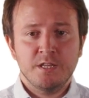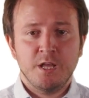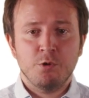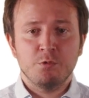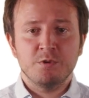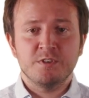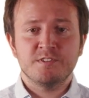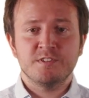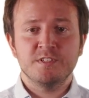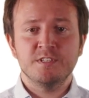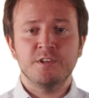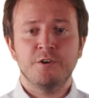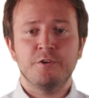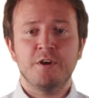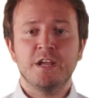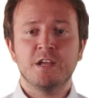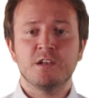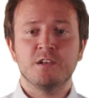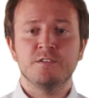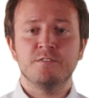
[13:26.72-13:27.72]
Now we see
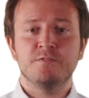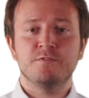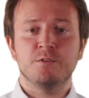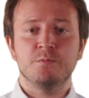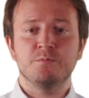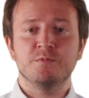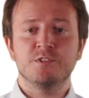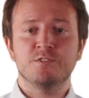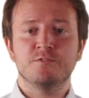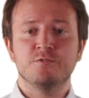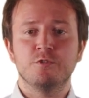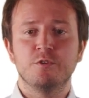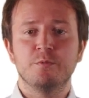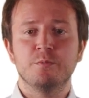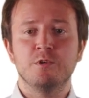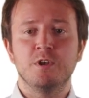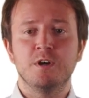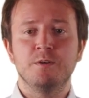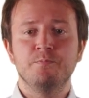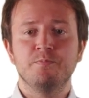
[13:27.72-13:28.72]
directly from this
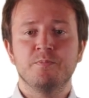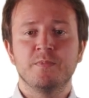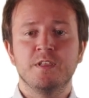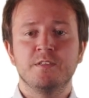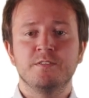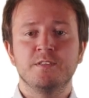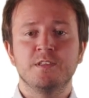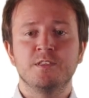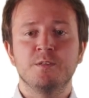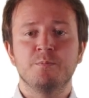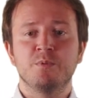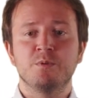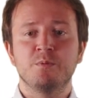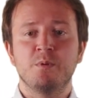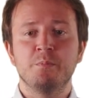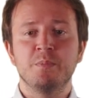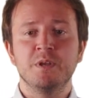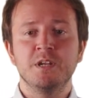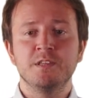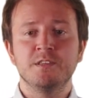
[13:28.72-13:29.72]
formula that the
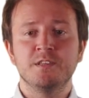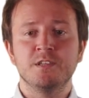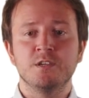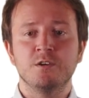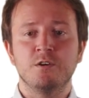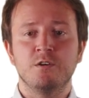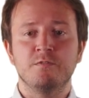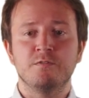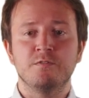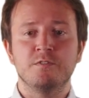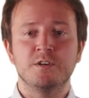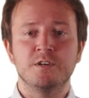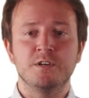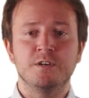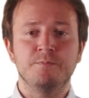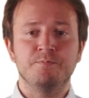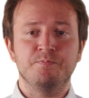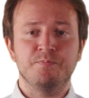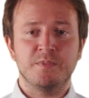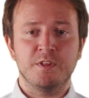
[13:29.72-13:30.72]
probability of
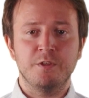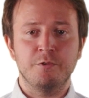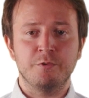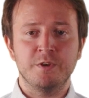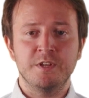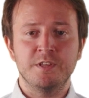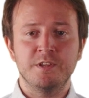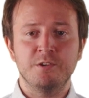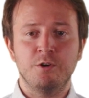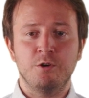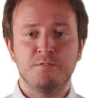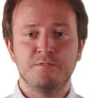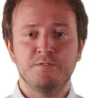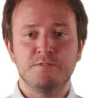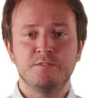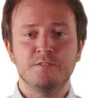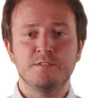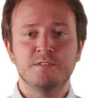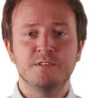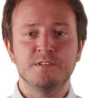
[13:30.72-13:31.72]
reading
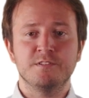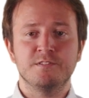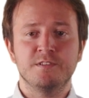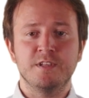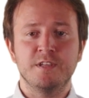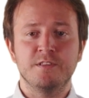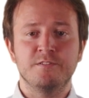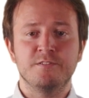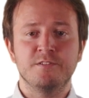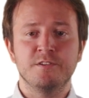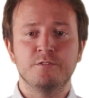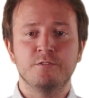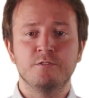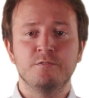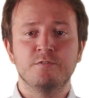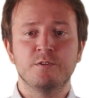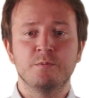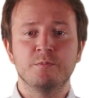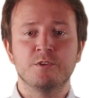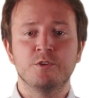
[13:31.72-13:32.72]
off the state
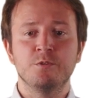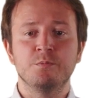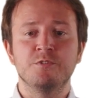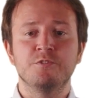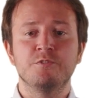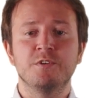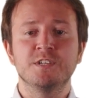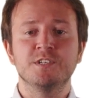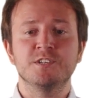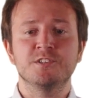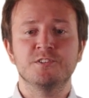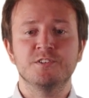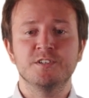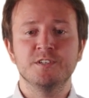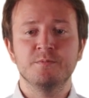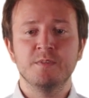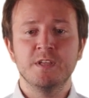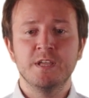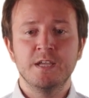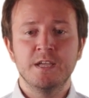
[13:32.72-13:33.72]
0 from the qubit
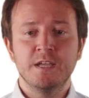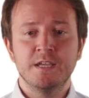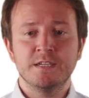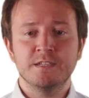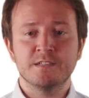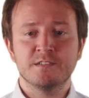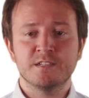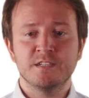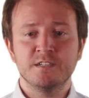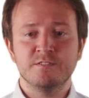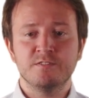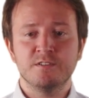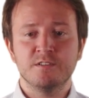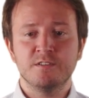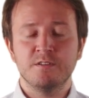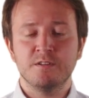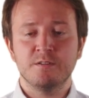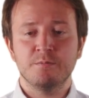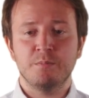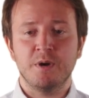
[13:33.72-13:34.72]
registry is
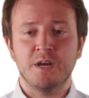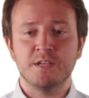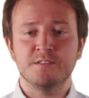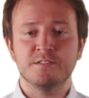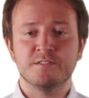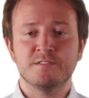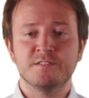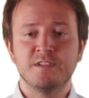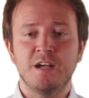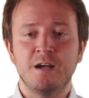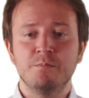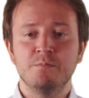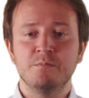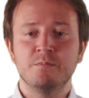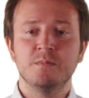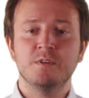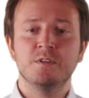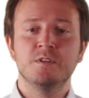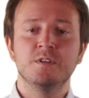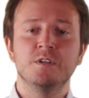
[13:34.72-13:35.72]
given by the
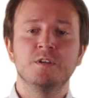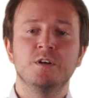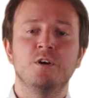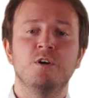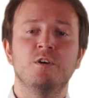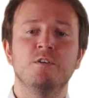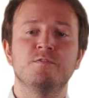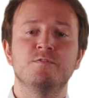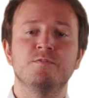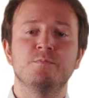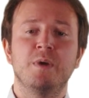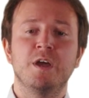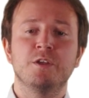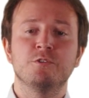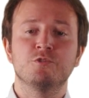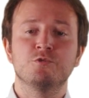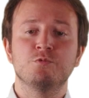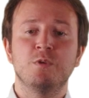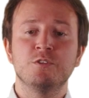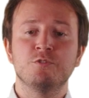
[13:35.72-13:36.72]
sum of
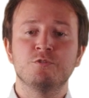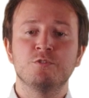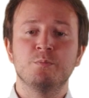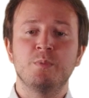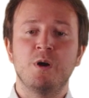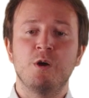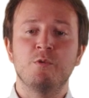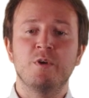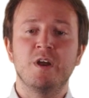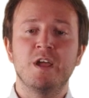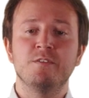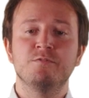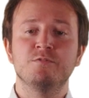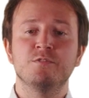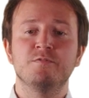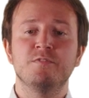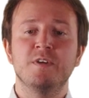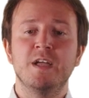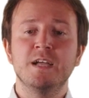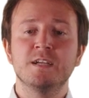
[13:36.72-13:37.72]
-1 to the power
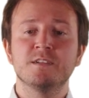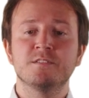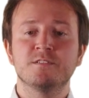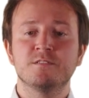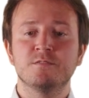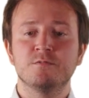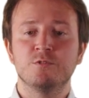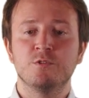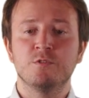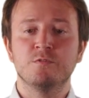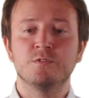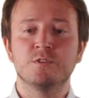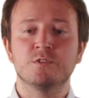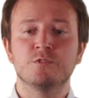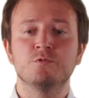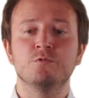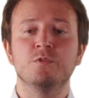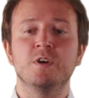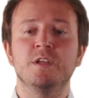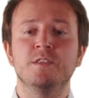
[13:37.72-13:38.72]
f of x over
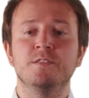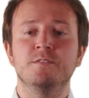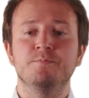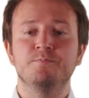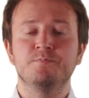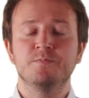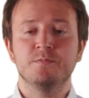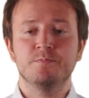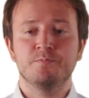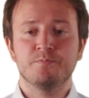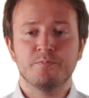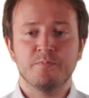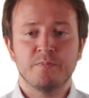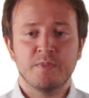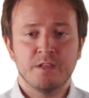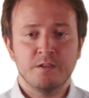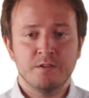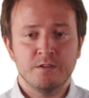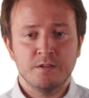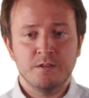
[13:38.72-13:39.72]
2n
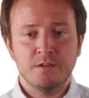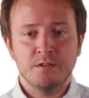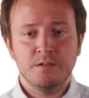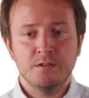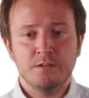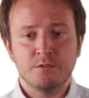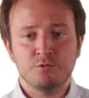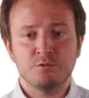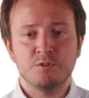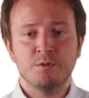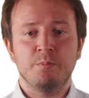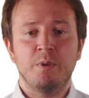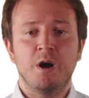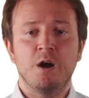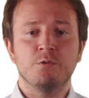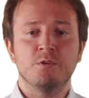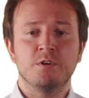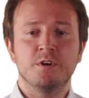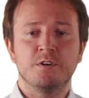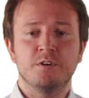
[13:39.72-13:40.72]
to the
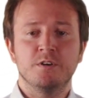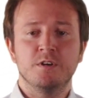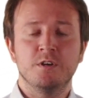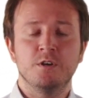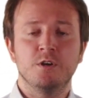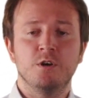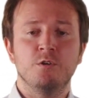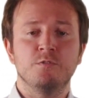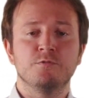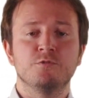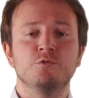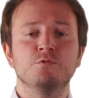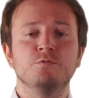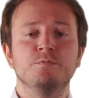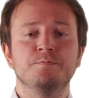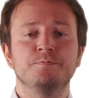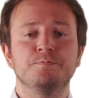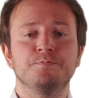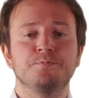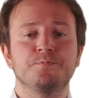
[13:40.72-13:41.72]
power of
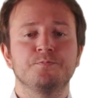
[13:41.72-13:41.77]
2.